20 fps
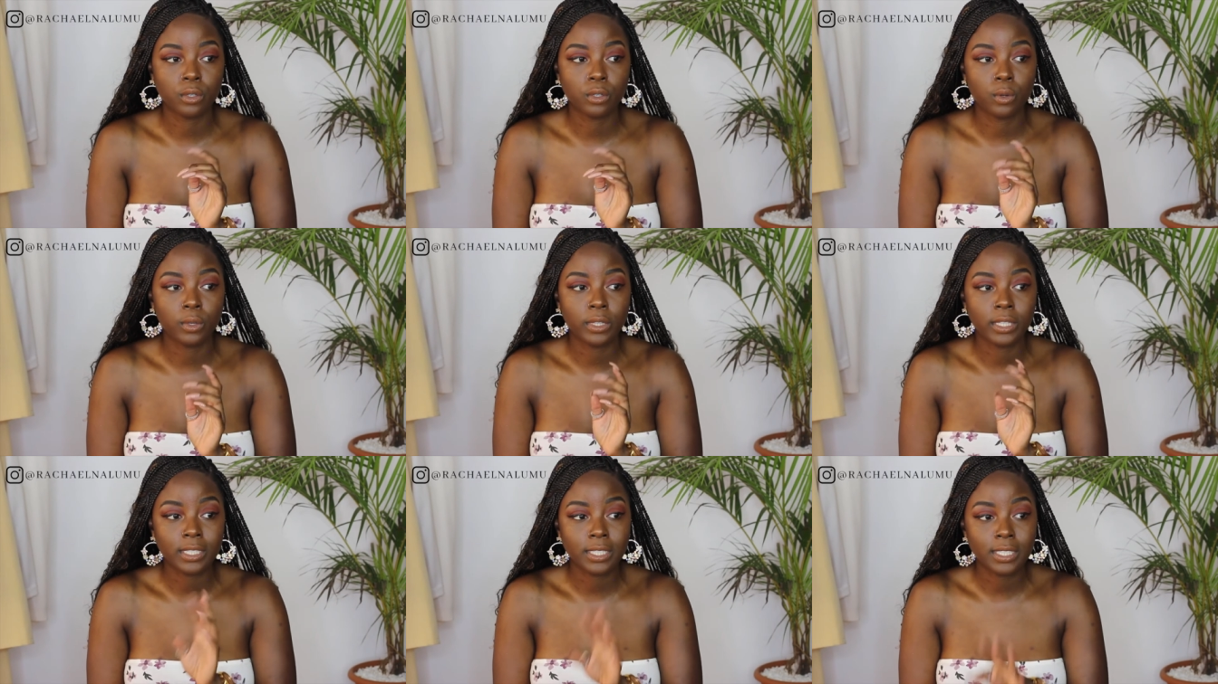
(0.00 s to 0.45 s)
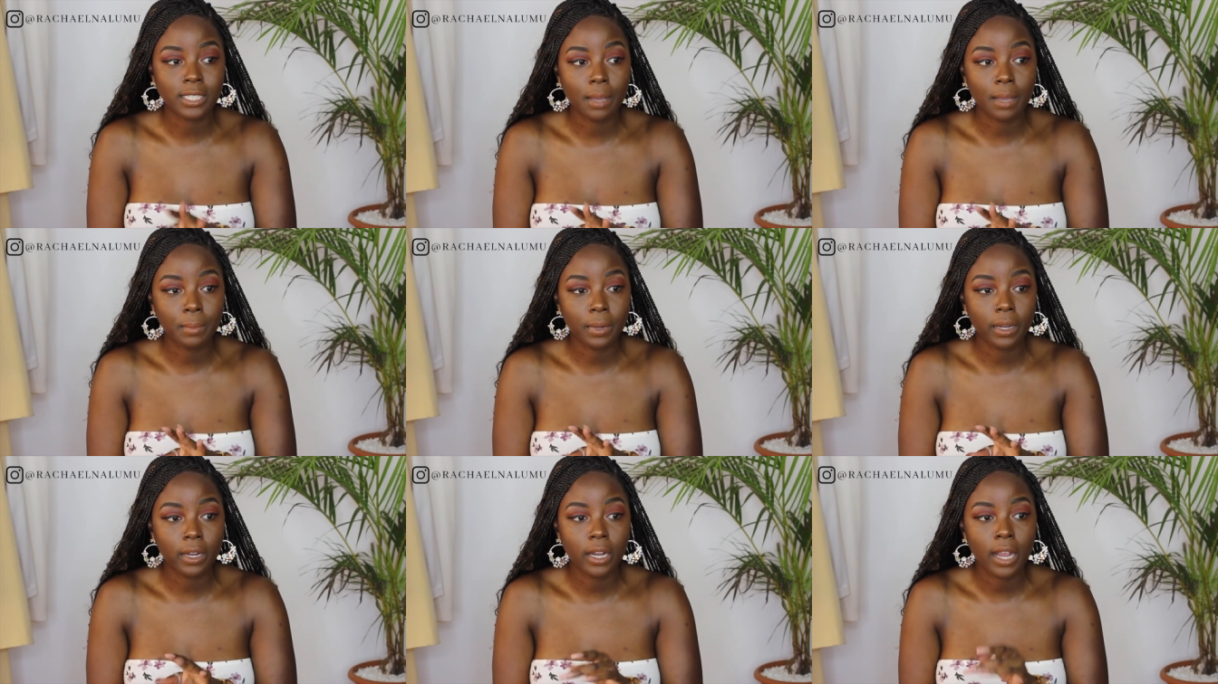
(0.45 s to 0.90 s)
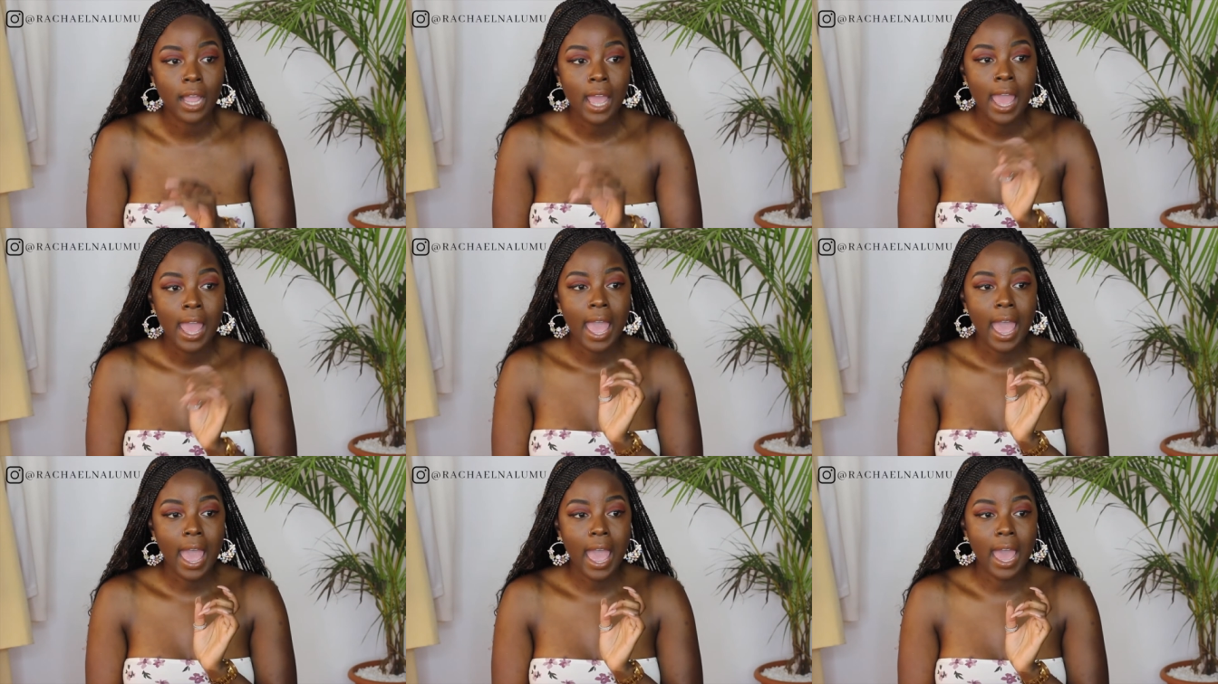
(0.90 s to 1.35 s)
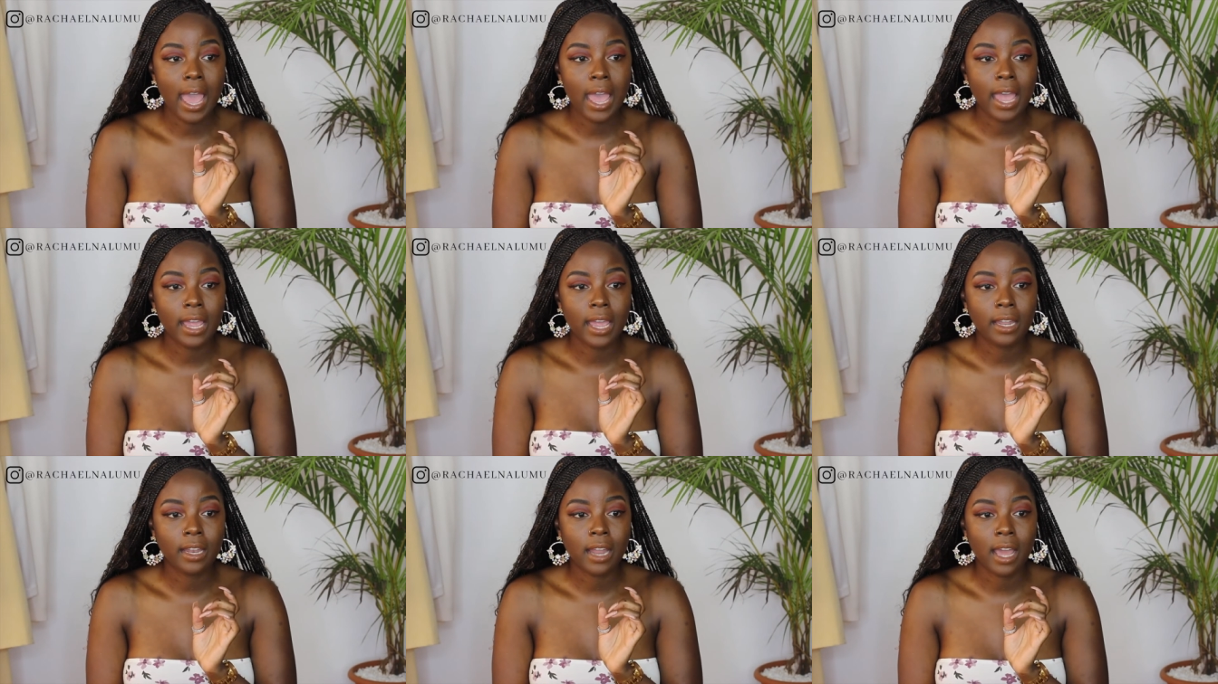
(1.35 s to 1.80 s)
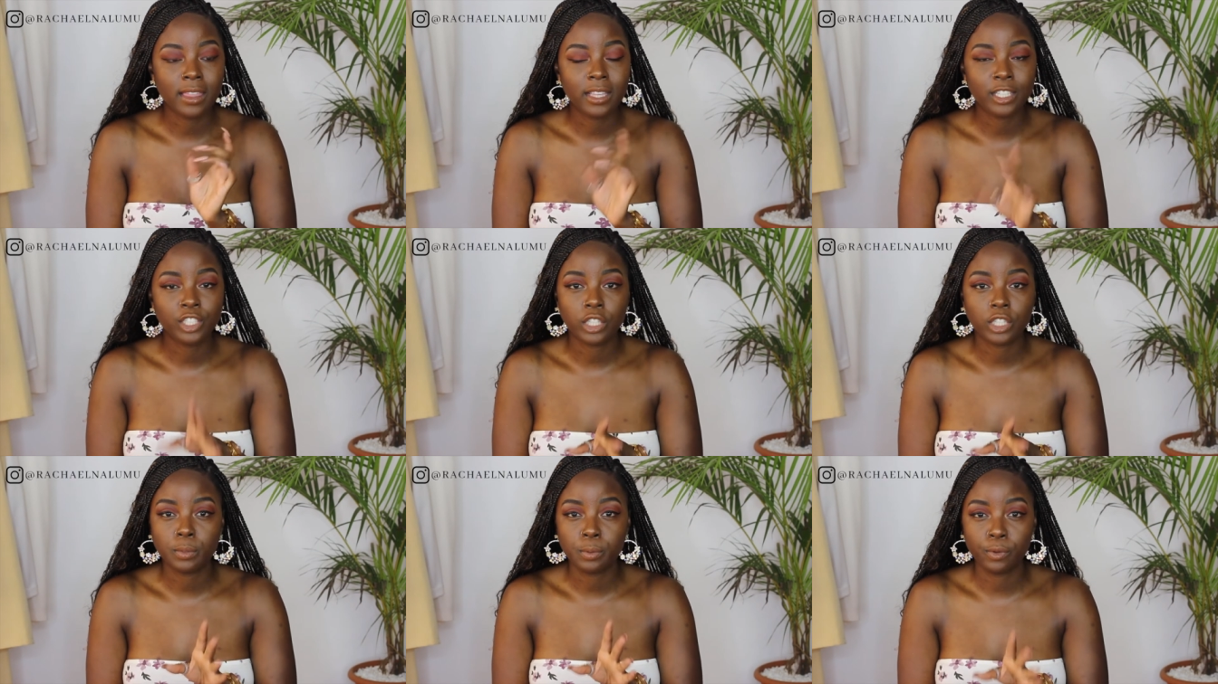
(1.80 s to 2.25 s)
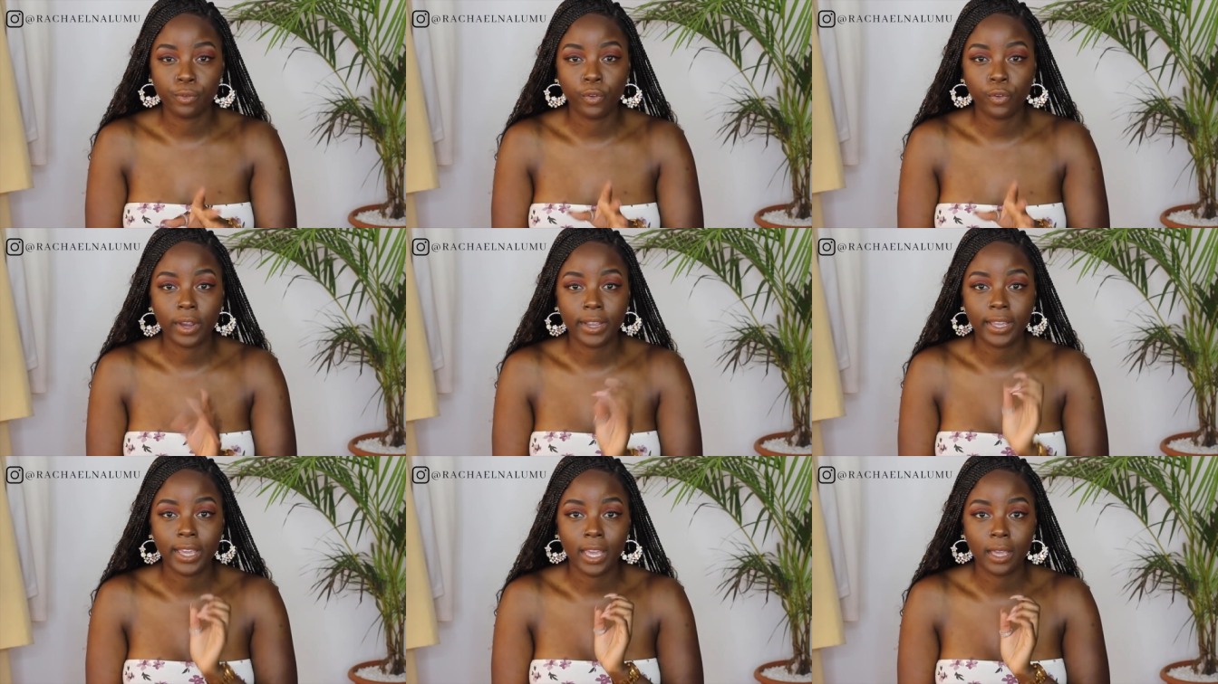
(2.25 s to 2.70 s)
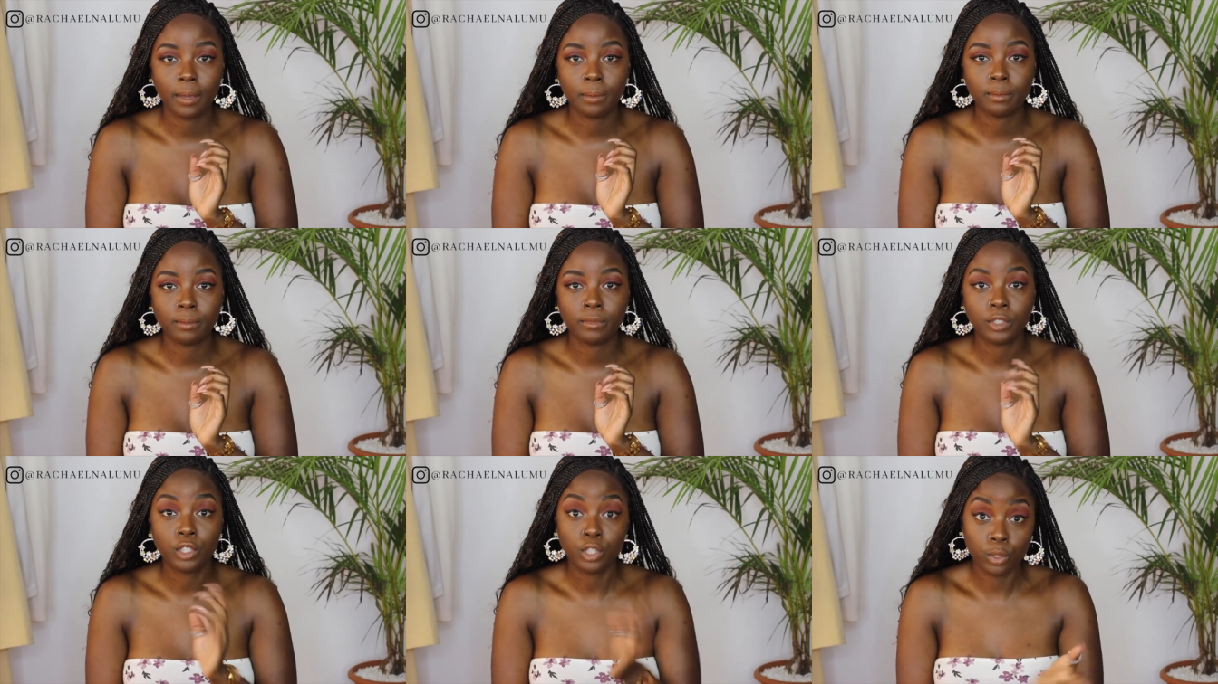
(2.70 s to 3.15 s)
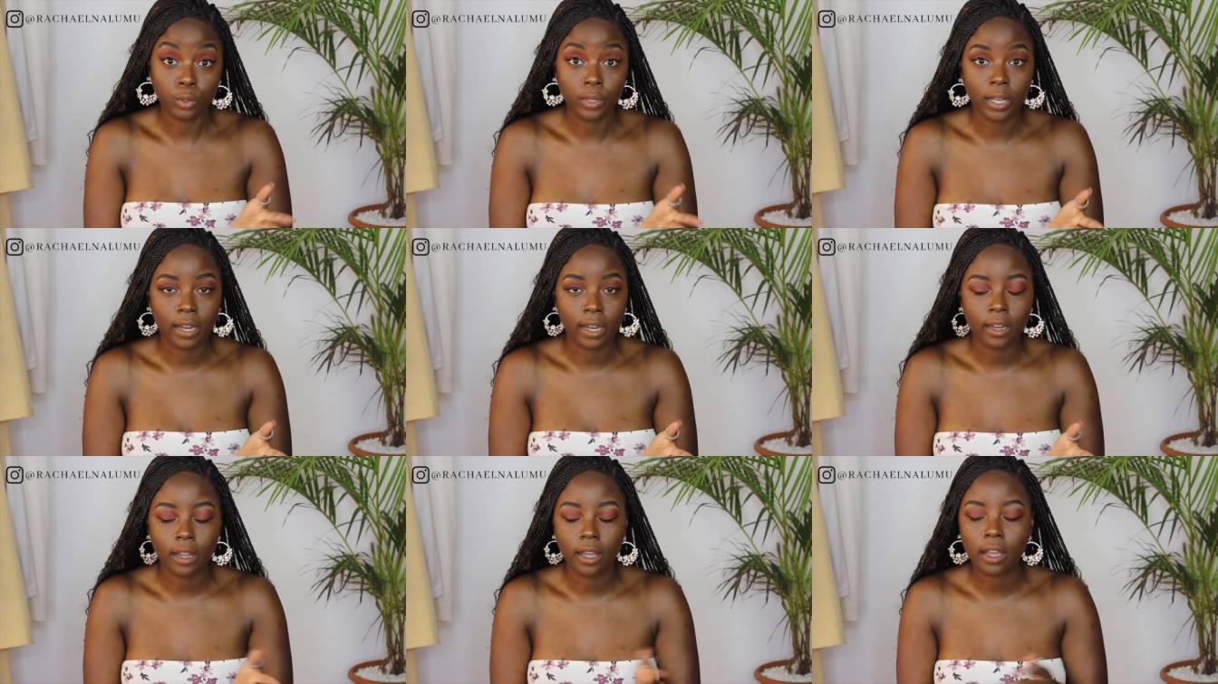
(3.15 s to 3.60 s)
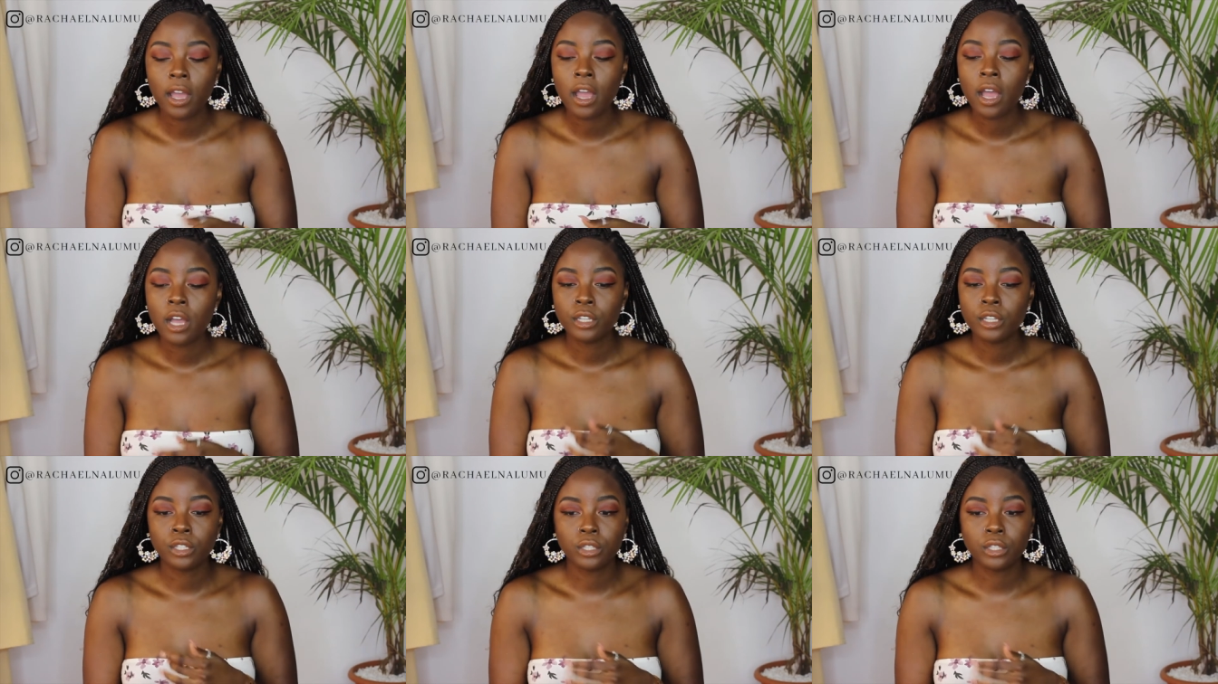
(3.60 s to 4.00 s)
So in the summer, and I think just before I came to Uganda.